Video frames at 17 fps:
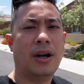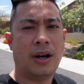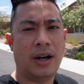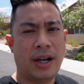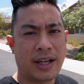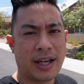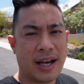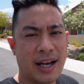All
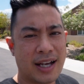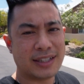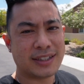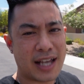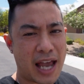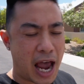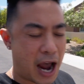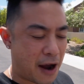right,
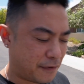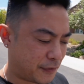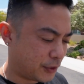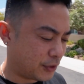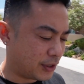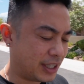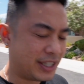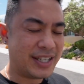guys.
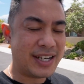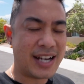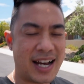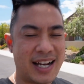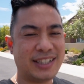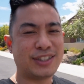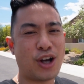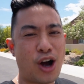After a
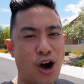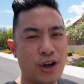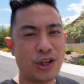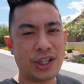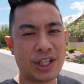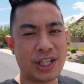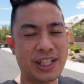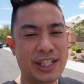nice
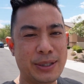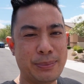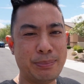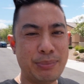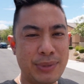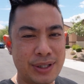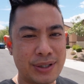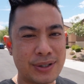all-you-can-eat
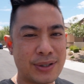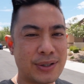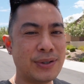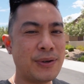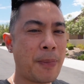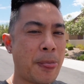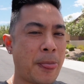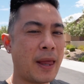
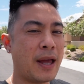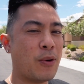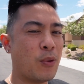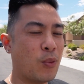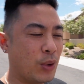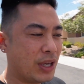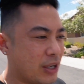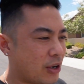meal,
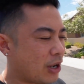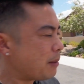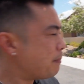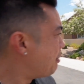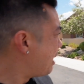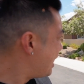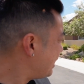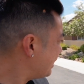we are
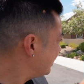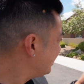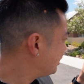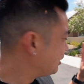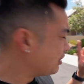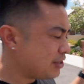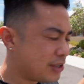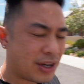back at
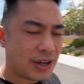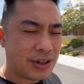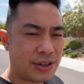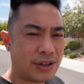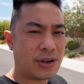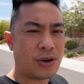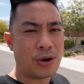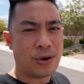
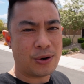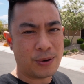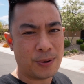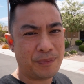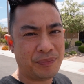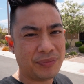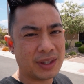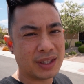another
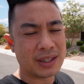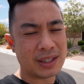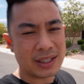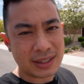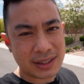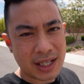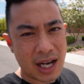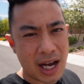home.
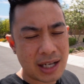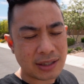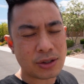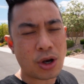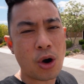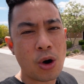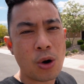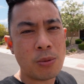This guy
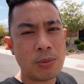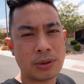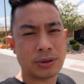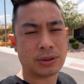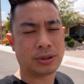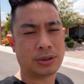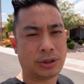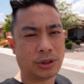is
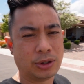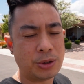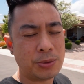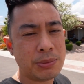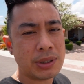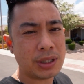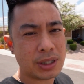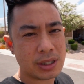almost
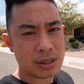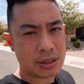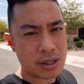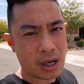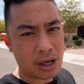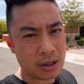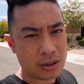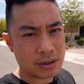$2 million.
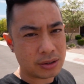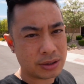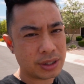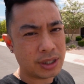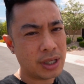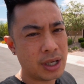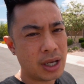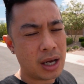
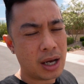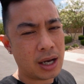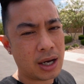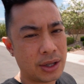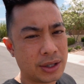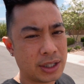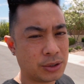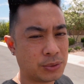
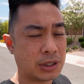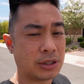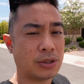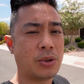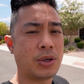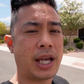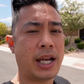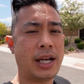Uh, this one is
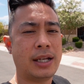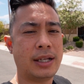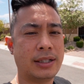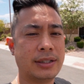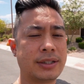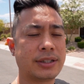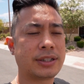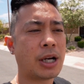located
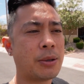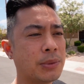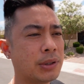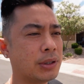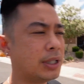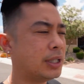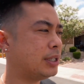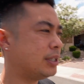in
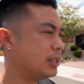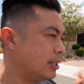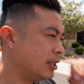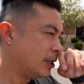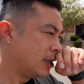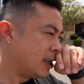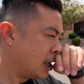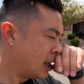Summerlin
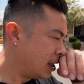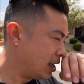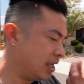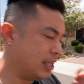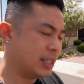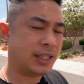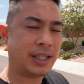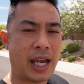uh,
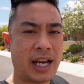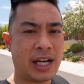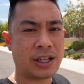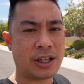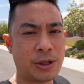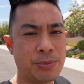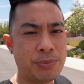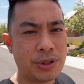in a
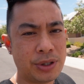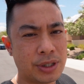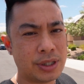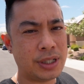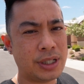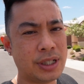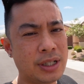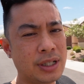gated
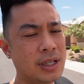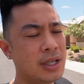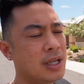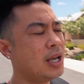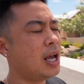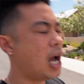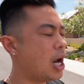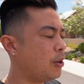community.
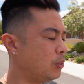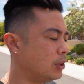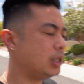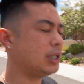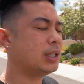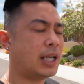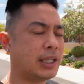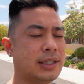I
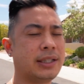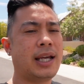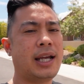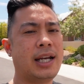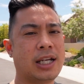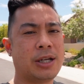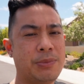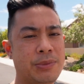really like the
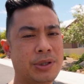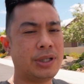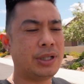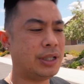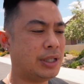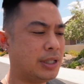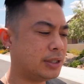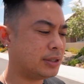gated
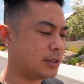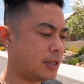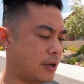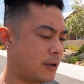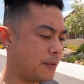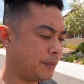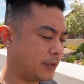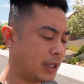communities.
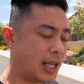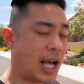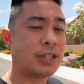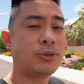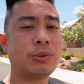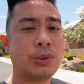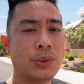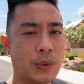Um, the
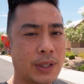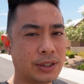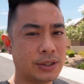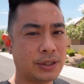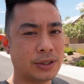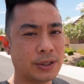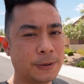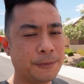last one we went
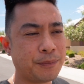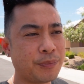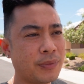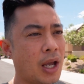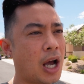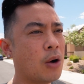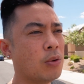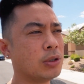to,
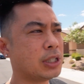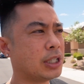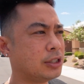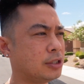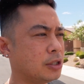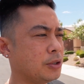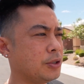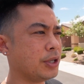I wish I
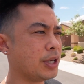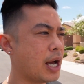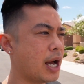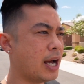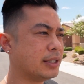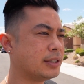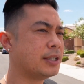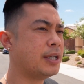showed you
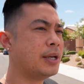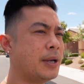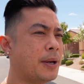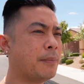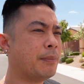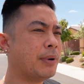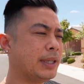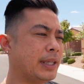guys,
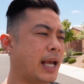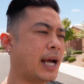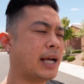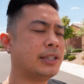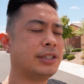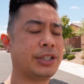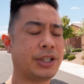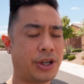but they
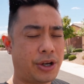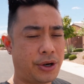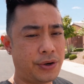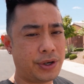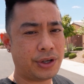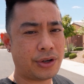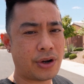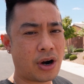had a
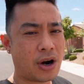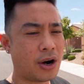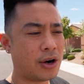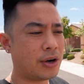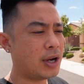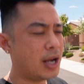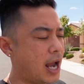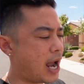security
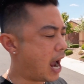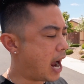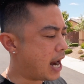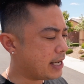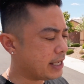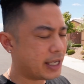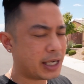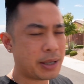guard. I had
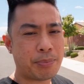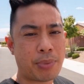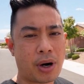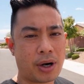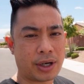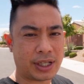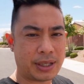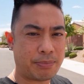to get a
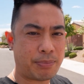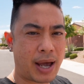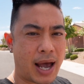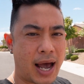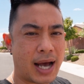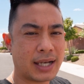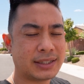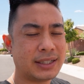parking
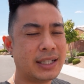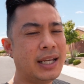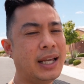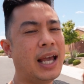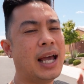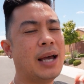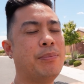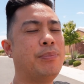pass
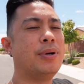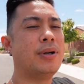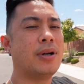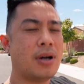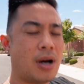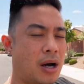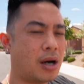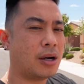and put
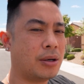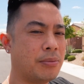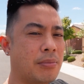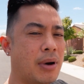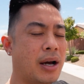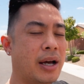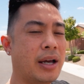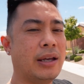it on
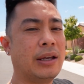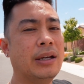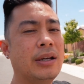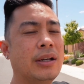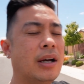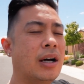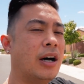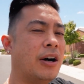my
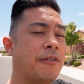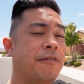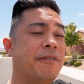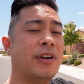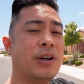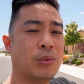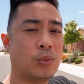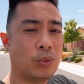uh,
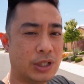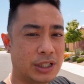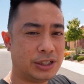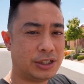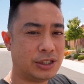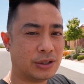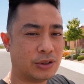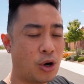front
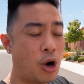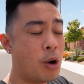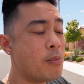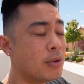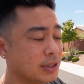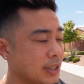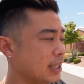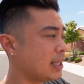windshield,
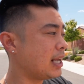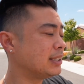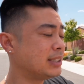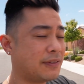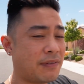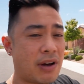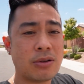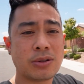almost like
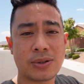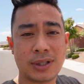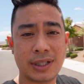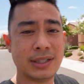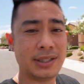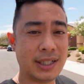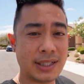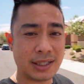as if I was going
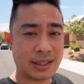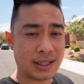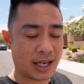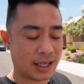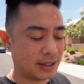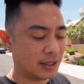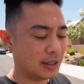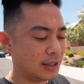to
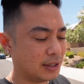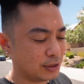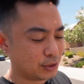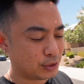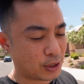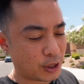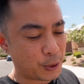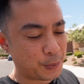Disneyland.
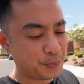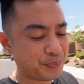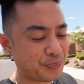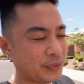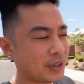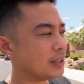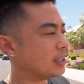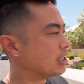So
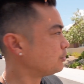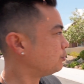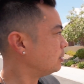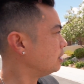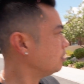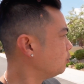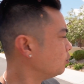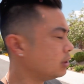this
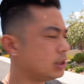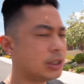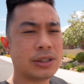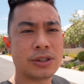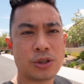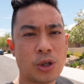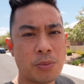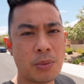one
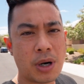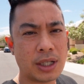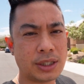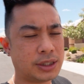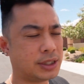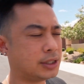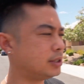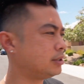wasn't so
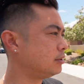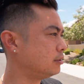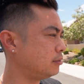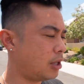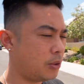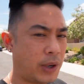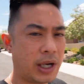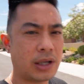much, just
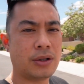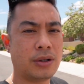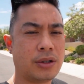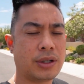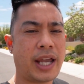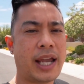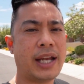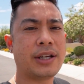a
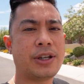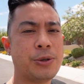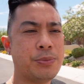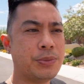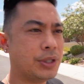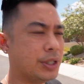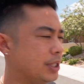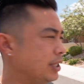regular gated
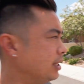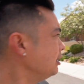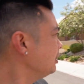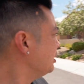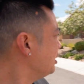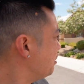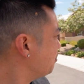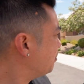community.
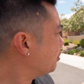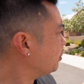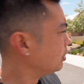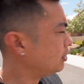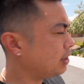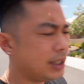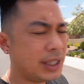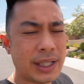But
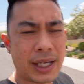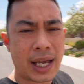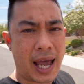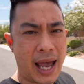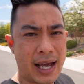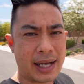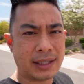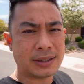we're looking
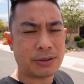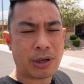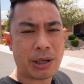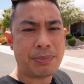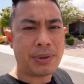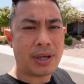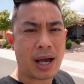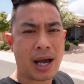at,
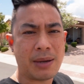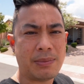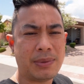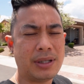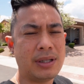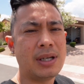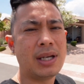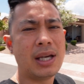right behind
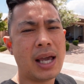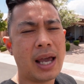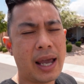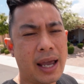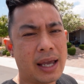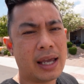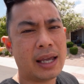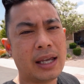me,
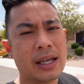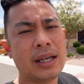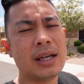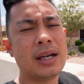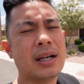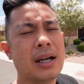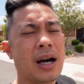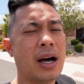a
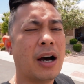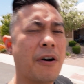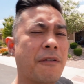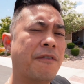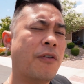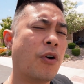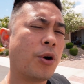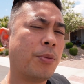uh,
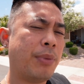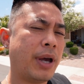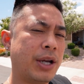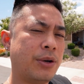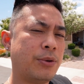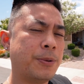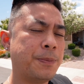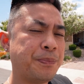four
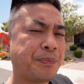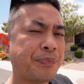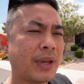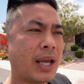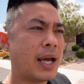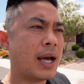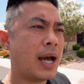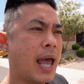bedroom
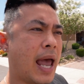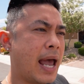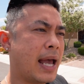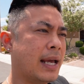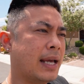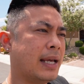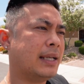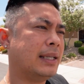
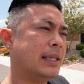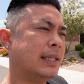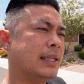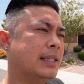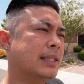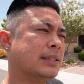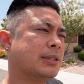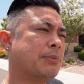and it
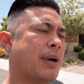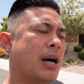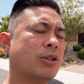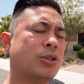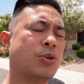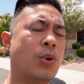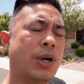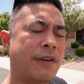is
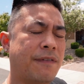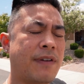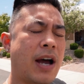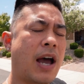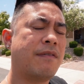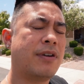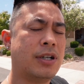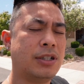about
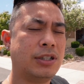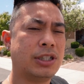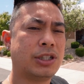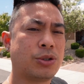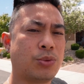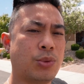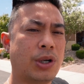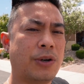2,500
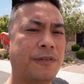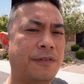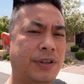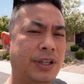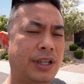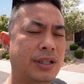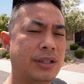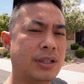square
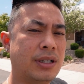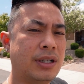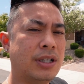feet.